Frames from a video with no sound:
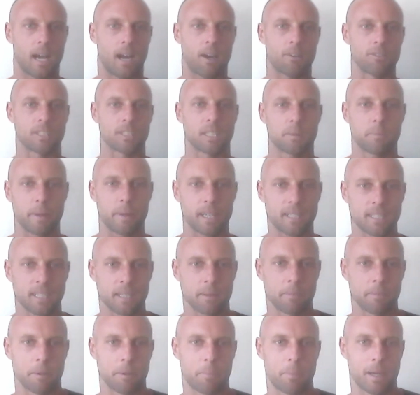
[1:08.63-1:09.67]
I was
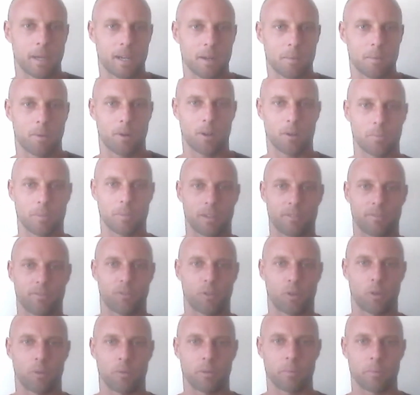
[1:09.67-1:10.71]
expecting him to pick apart my
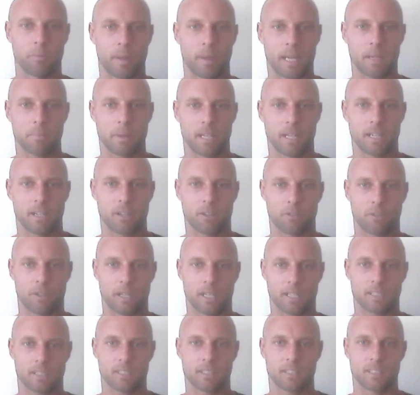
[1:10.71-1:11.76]
form and make many
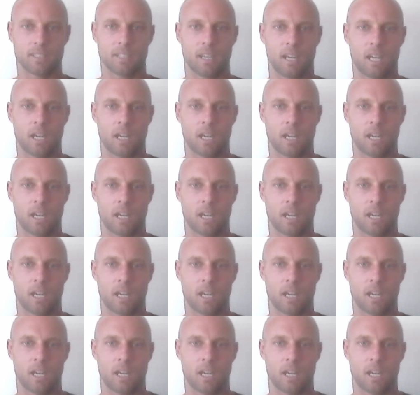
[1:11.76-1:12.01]
corrections.